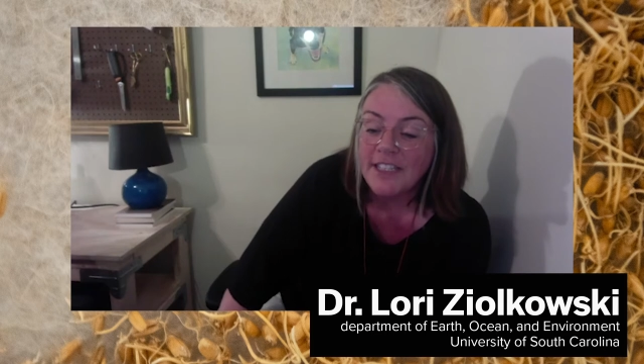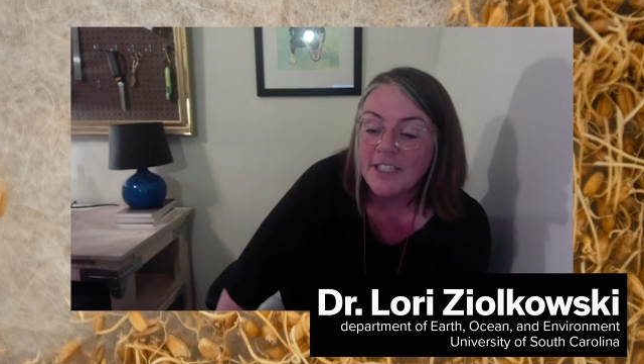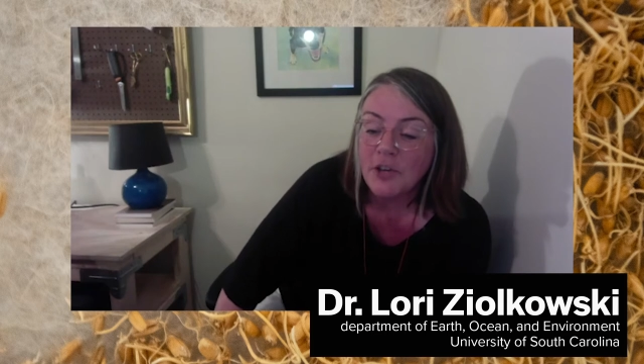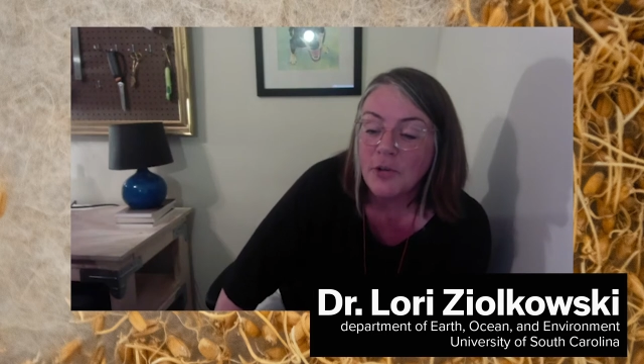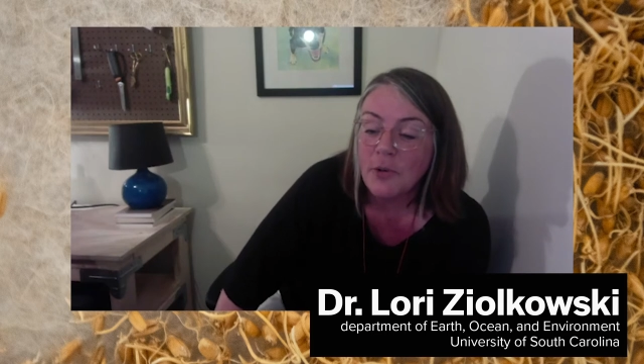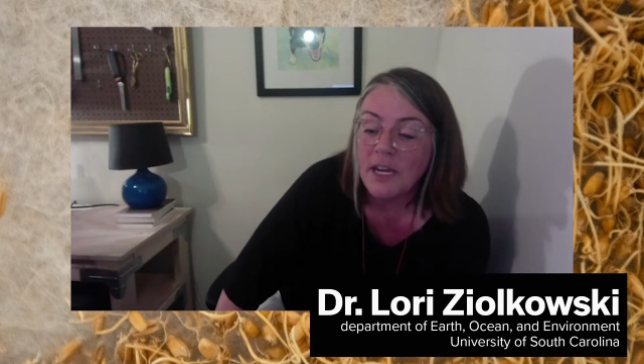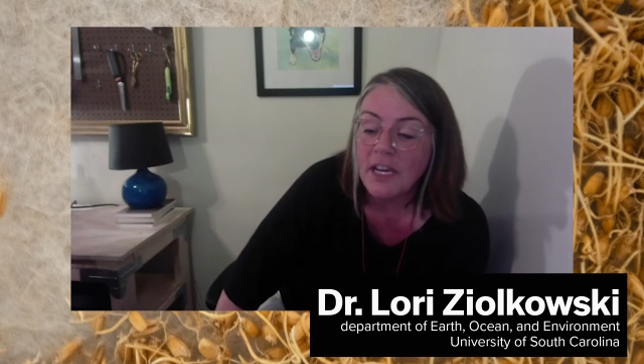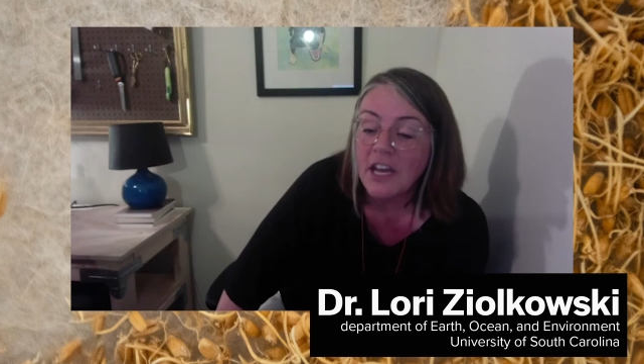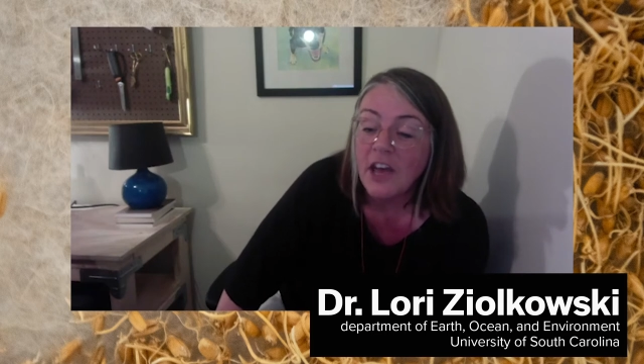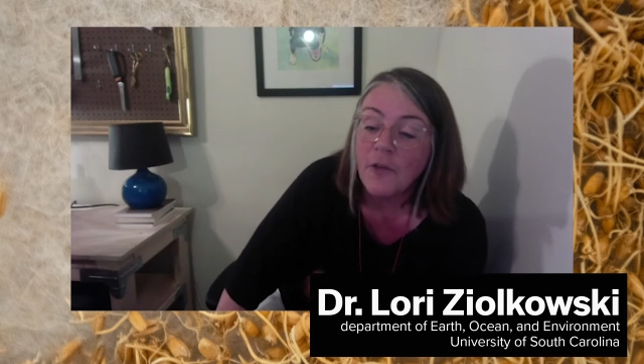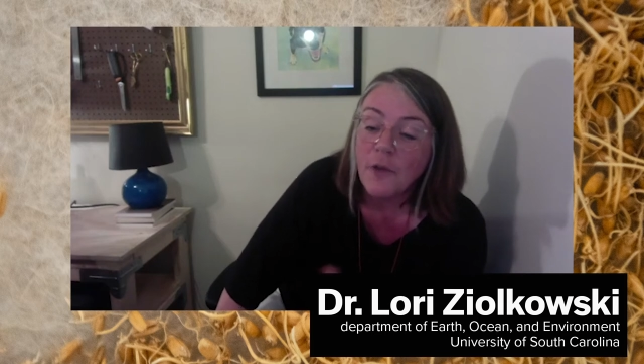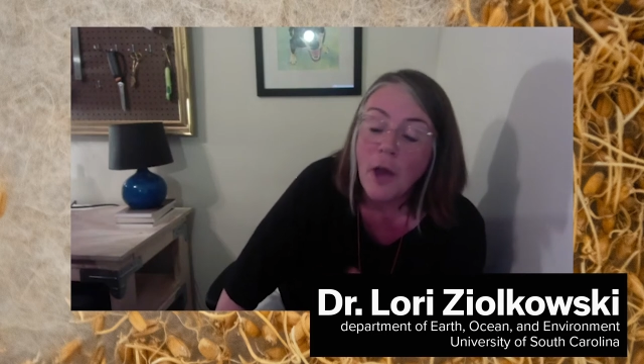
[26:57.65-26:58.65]
to create
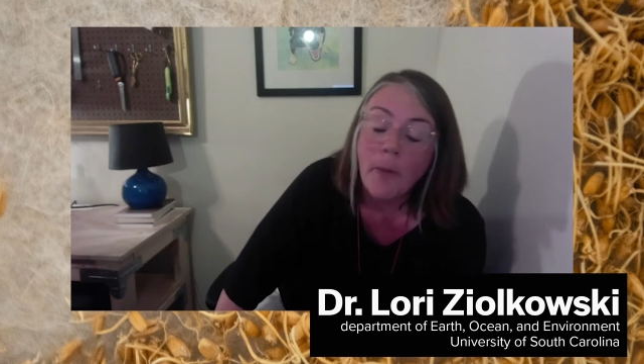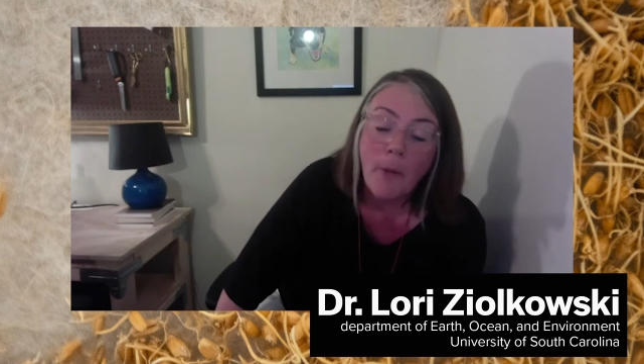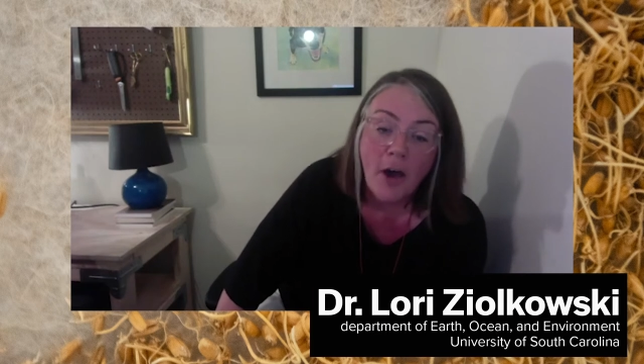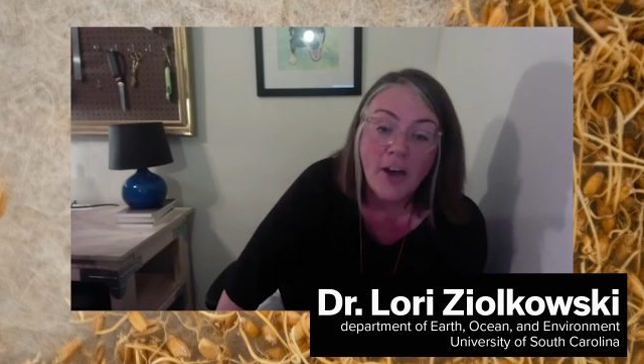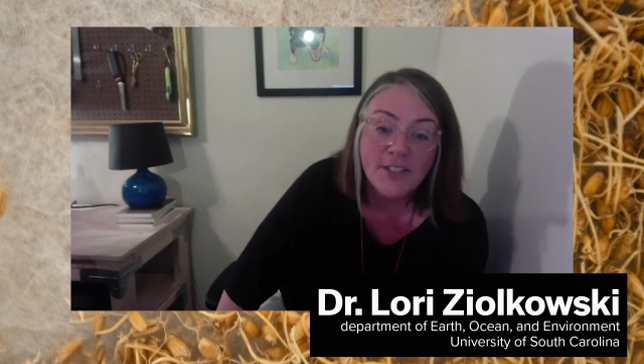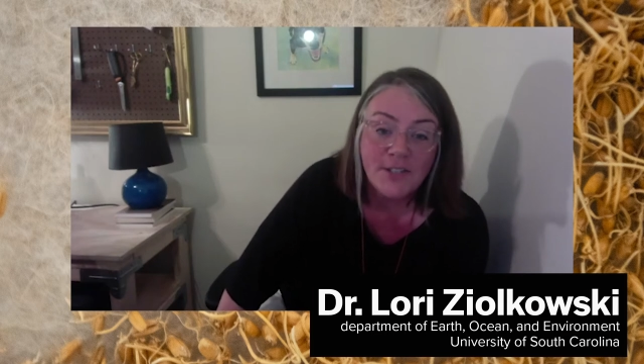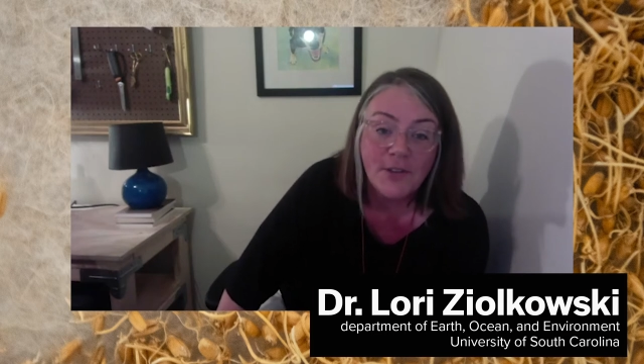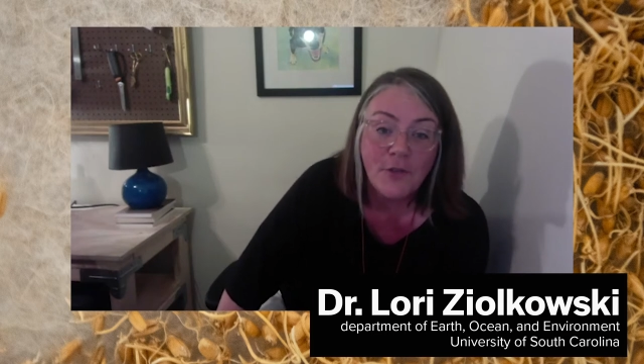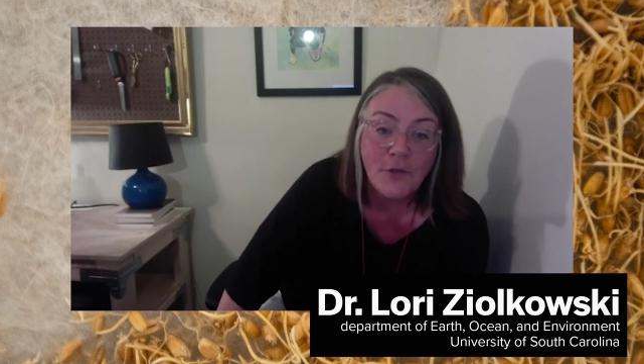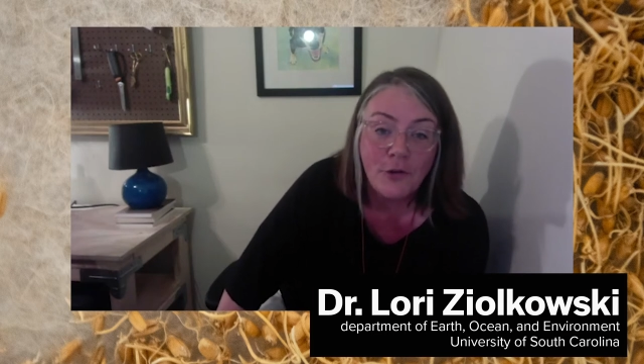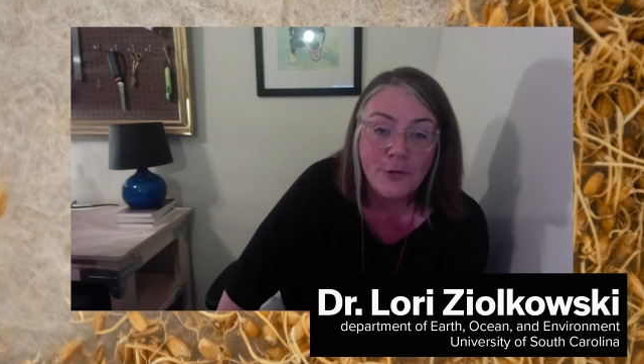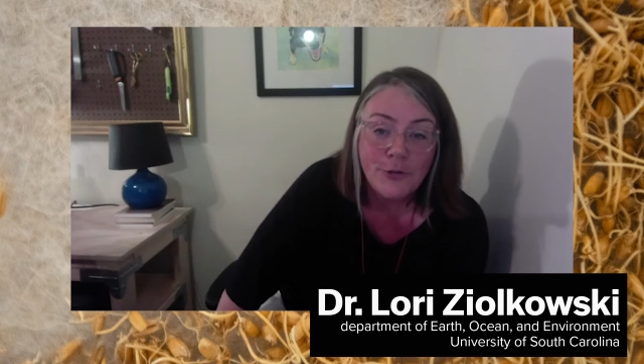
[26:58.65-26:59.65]
a, a positive
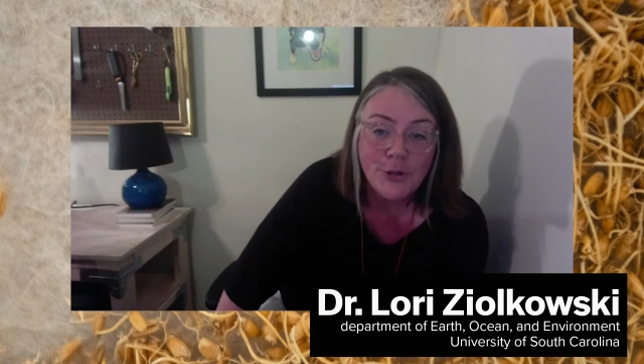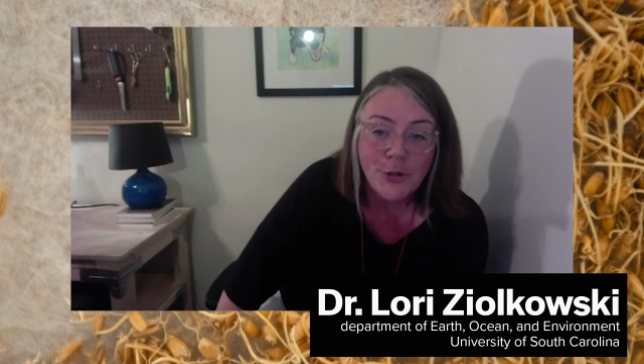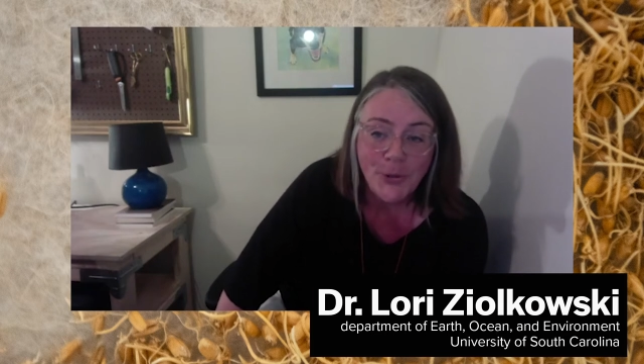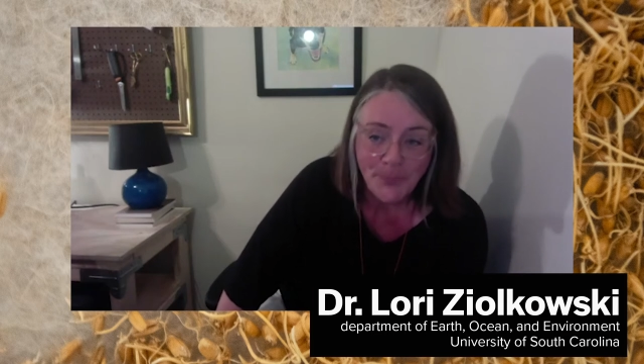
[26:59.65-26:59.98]
future?